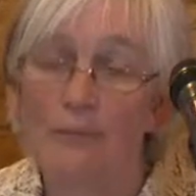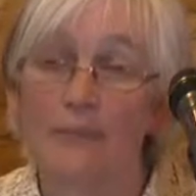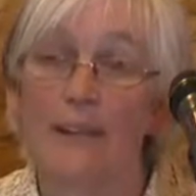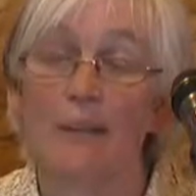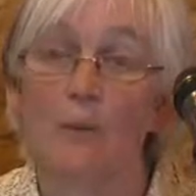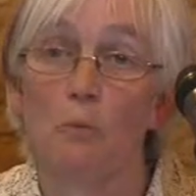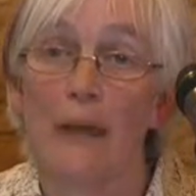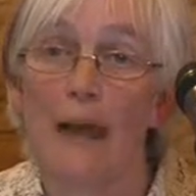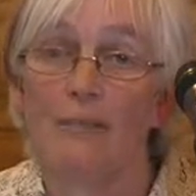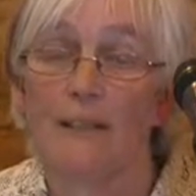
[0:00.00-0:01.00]
feel that we
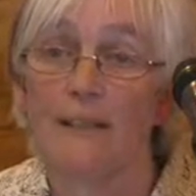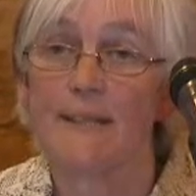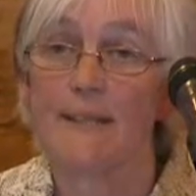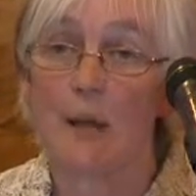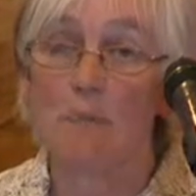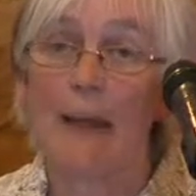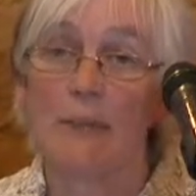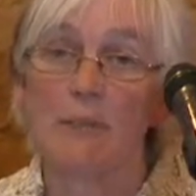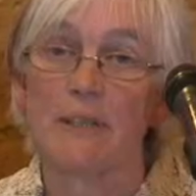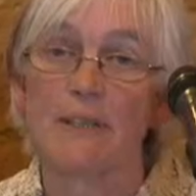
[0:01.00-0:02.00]
have at least some
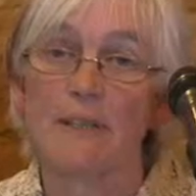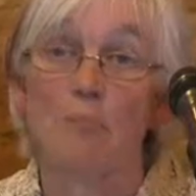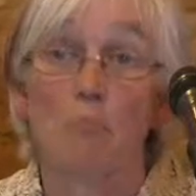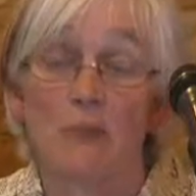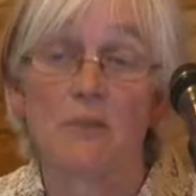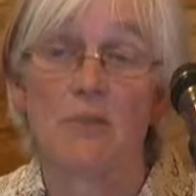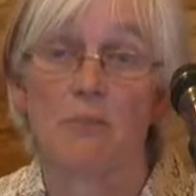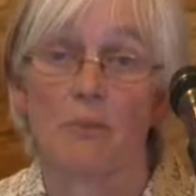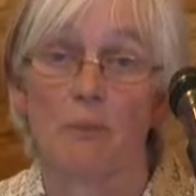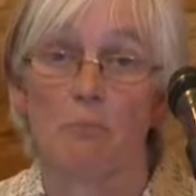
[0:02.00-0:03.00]
elements of most
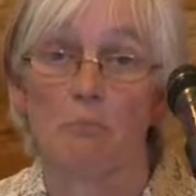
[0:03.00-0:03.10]
of them.